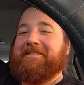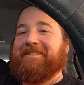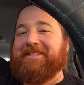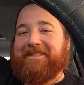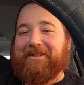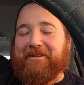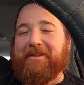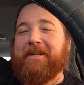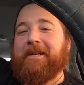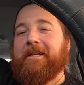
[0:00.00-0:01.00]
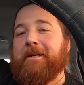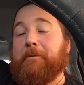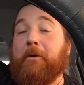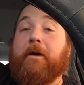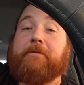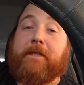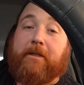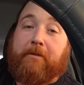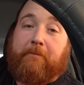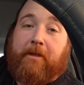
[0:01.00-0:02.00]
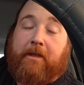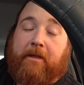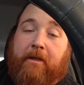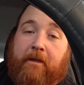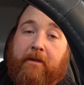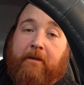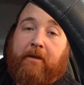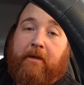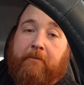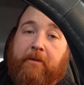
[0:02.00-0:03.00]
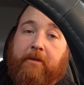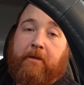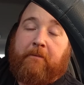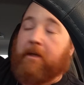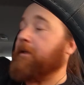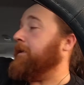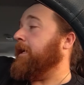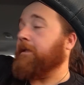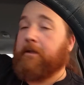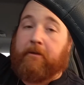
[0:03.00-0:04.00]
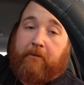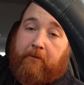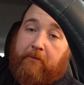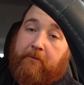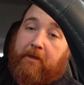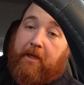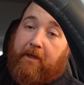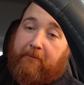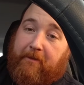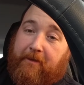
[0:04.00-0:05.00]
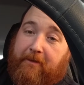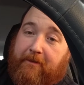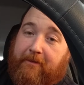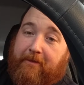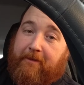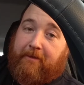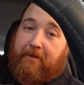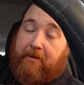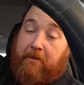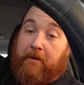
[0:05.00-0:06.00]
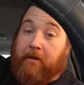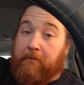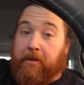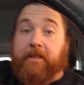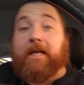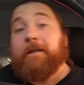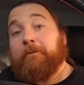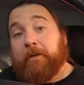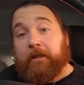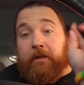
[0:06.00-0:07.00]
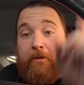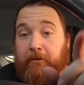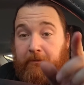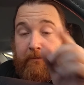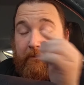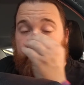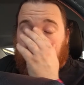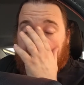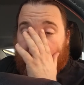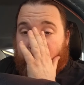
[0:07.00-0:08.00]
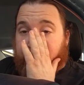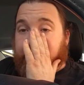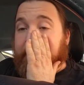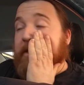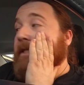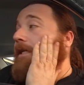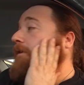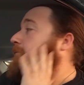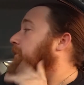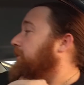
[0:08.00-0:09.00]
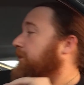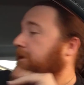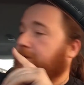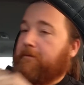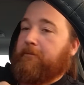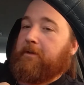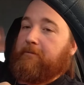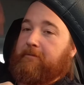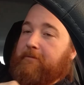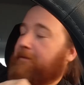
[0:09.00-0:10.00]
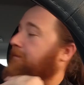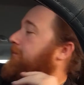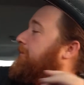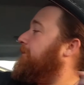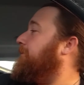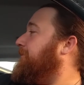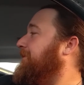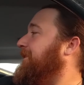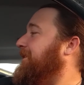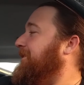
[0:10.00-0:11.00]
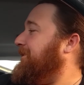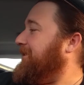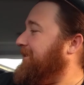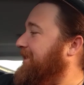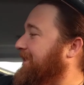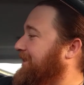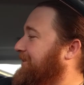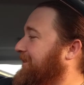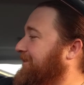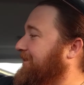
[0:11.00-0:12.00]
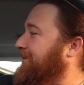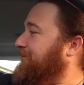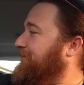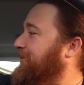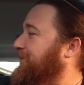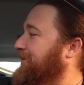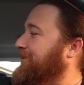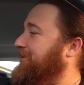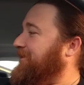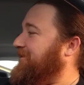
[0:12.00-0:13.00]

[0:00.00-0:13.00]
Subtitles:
So my wife's here, but I'm not asking her to hold the camera because I don't want you, the viewer, to get put your hand wave. Wait. Are you serious? Did you just...